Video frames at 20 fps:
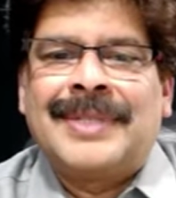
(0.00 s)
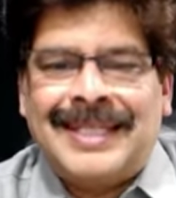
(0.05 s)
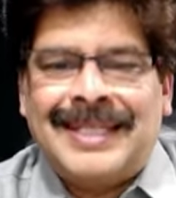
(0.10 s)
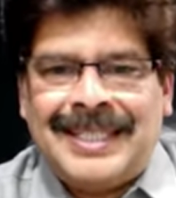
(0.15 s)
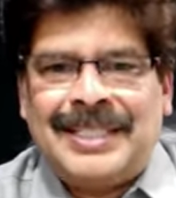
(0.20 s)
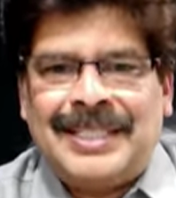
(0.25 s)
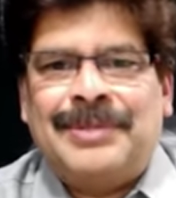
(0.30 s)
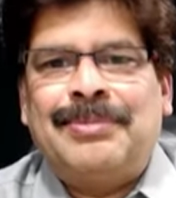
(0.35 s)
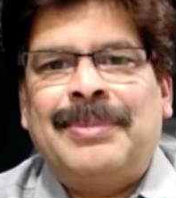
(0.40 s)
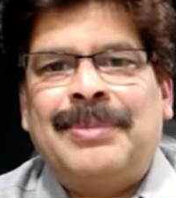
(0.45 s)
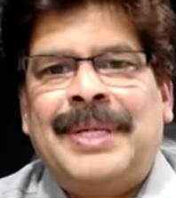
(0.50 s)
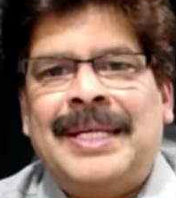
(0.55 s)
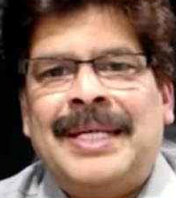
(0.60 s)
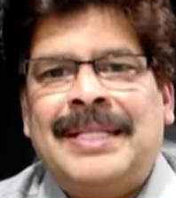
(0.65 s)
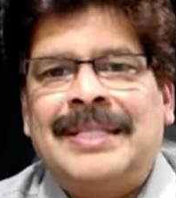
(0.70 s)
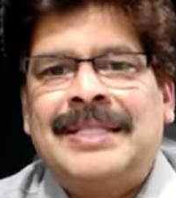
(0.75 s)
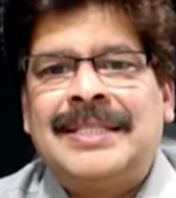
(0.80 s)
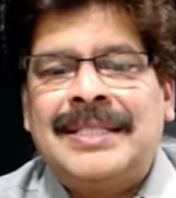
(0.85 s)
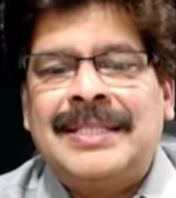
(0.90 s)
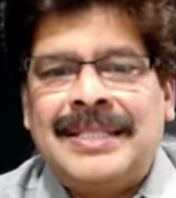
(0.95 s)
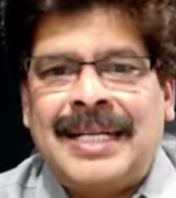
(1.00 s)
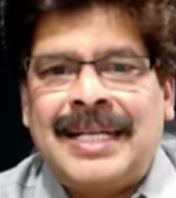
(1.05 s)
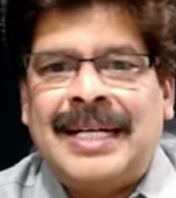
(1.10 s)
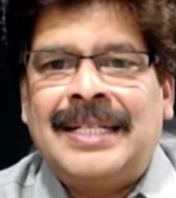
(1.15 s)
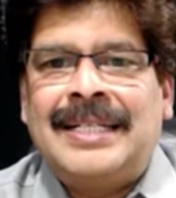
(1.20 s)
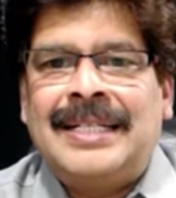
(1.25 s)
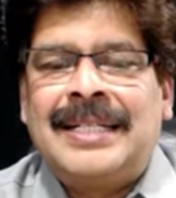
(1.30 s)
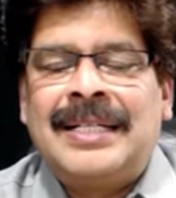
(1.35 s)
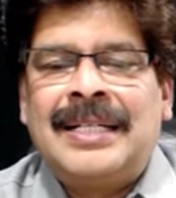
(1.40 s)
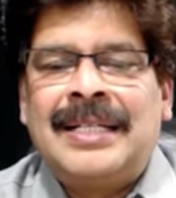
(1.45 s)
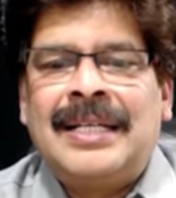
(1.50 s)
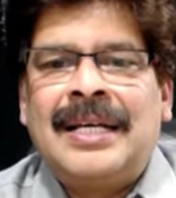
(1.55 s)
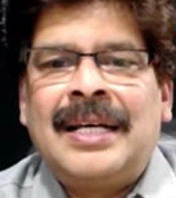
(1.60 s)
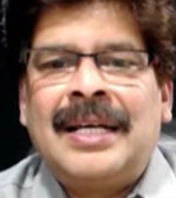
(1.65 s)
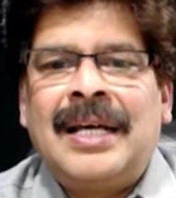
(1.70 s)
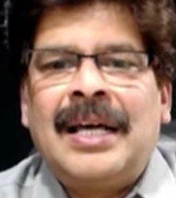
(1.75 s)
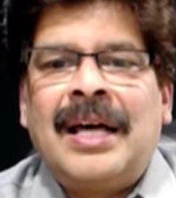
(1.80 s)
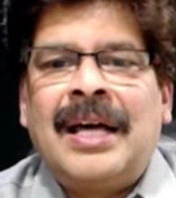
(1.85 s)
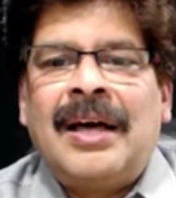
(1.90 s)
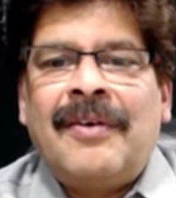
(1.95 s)
This means that
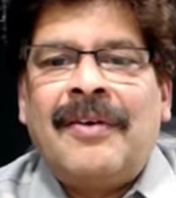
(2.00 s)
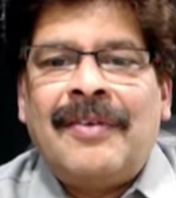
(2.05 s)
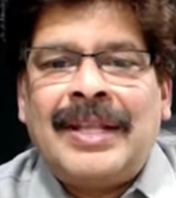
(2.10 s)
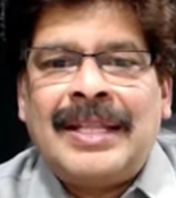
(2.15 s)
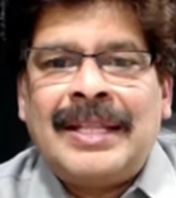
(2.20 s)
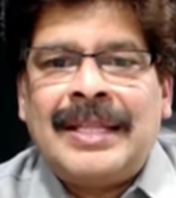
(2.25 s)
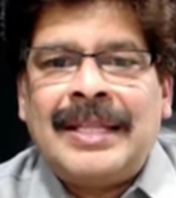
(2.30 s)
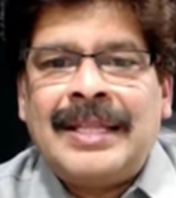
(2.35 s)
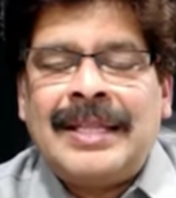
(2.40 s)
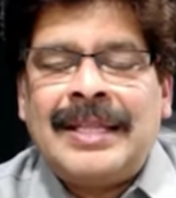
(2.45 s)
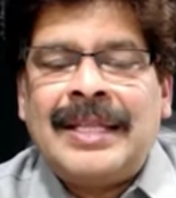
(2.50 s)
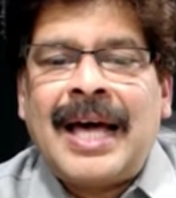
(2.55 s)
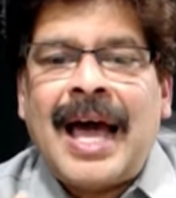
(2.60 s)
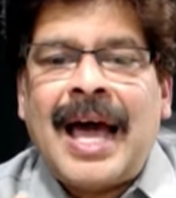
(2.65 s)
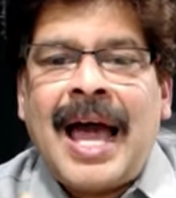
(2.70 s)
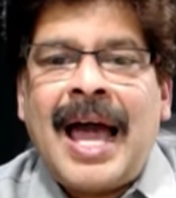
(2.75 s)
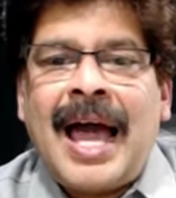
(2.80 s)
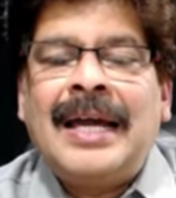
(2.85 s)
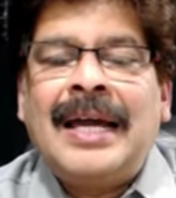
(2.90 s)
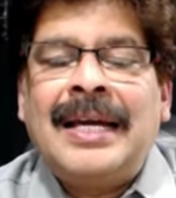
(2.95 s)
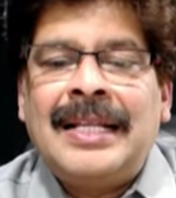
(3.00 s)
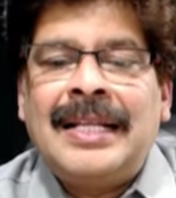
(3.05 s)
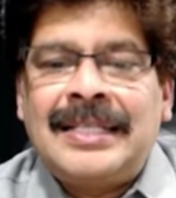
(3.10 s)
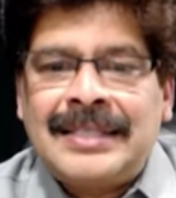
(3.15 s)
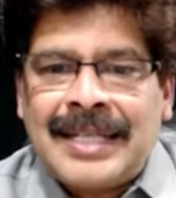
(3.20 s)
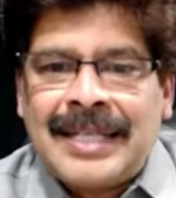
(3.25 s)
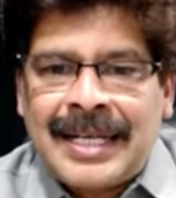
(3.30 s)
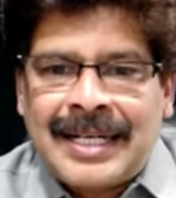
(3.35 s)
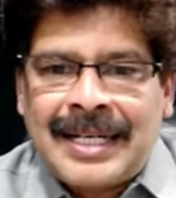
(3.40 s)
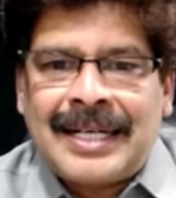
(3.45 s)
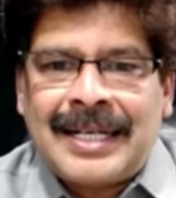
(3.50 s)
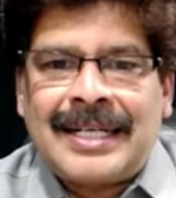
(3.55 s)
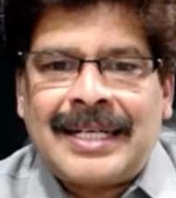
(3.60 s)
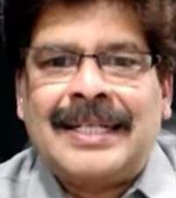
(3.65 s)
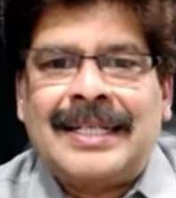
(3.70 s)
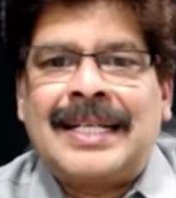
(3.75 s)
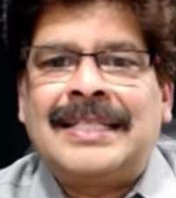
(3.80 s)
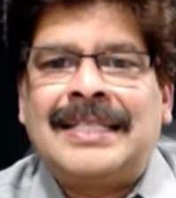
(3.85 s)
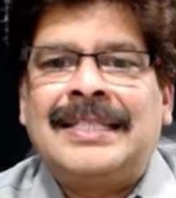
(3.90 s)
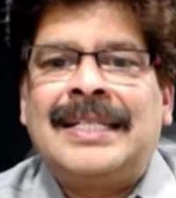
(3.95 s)
when the ankles are
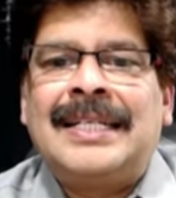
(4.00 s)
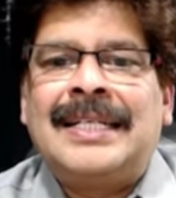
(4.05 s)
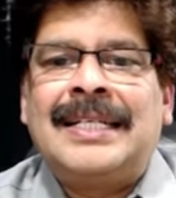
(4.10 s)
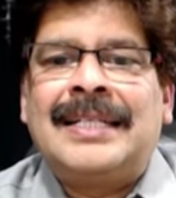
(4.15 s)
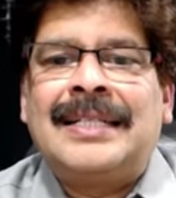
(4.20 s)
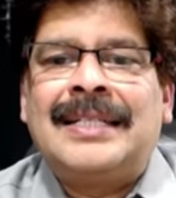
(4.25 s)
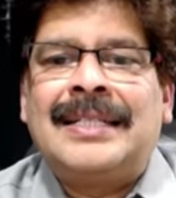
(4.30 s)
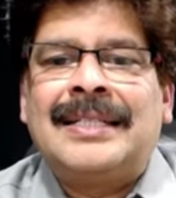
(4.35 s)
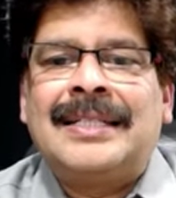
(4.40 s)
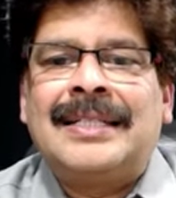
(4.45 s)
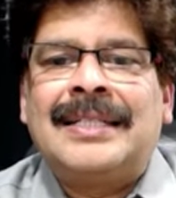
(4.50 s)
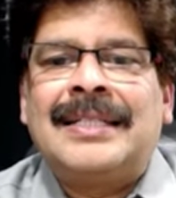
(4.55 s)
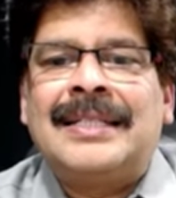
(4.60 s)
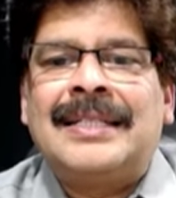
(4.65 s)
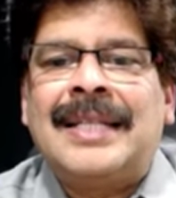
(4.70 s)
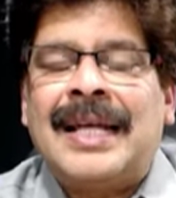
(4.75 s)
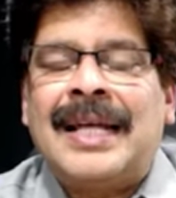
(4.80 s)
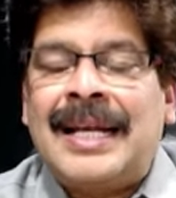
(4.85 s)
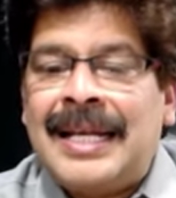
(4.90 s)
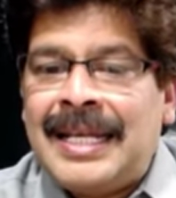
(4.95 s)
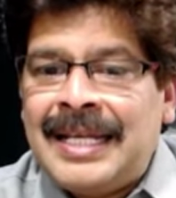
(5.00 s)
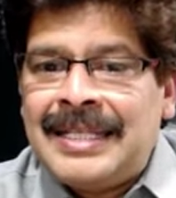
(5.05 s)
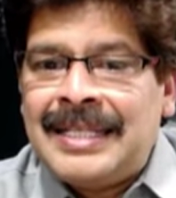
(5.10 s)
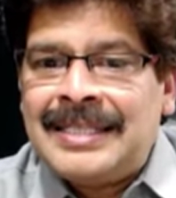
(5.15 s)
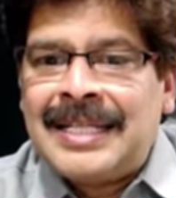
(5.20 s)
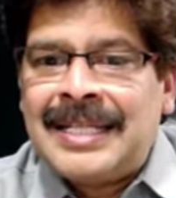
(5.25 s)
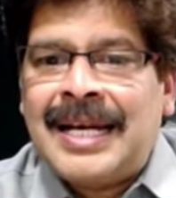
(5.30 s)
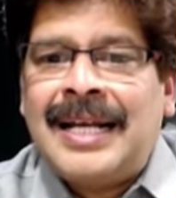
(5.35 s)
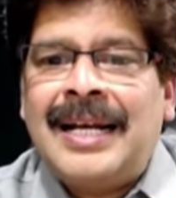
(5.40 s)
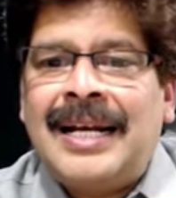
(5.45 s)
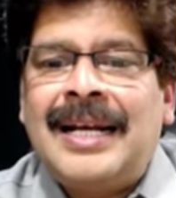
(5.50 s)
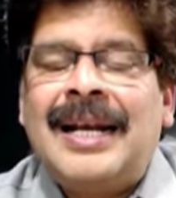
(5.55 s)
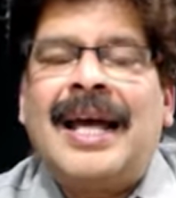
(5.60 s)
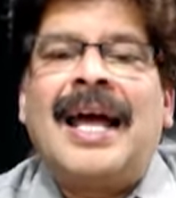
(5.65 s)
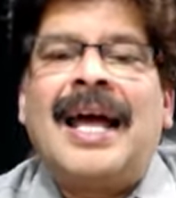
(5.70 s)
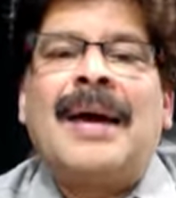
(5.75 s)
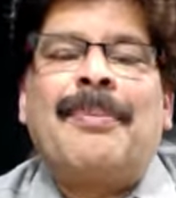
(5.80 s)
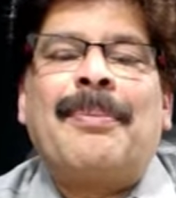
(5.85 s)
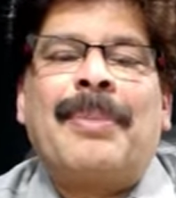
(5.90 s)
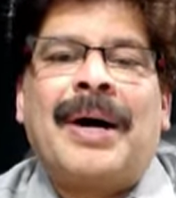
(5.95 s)
touching, the knees are
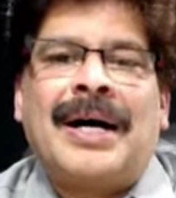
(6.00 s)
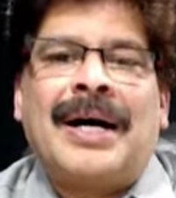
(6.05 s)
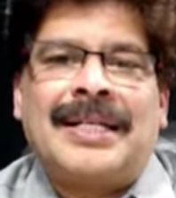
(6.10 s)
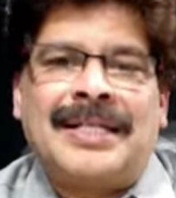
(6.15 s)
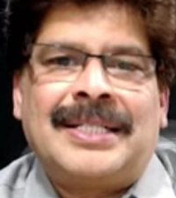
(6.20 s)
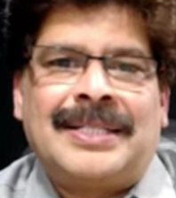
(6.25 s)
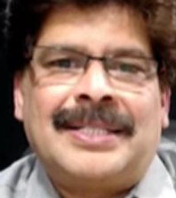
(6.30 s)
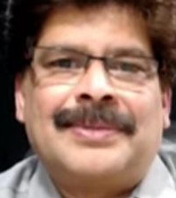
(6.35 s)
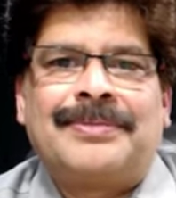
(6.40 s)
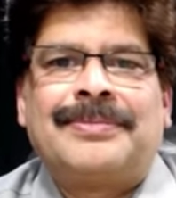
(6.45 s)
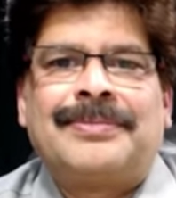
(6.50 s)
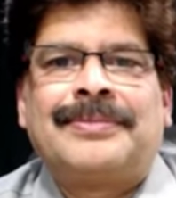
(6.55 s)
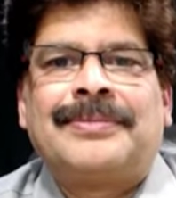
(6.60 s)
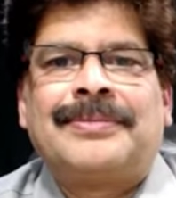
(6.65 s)
apart.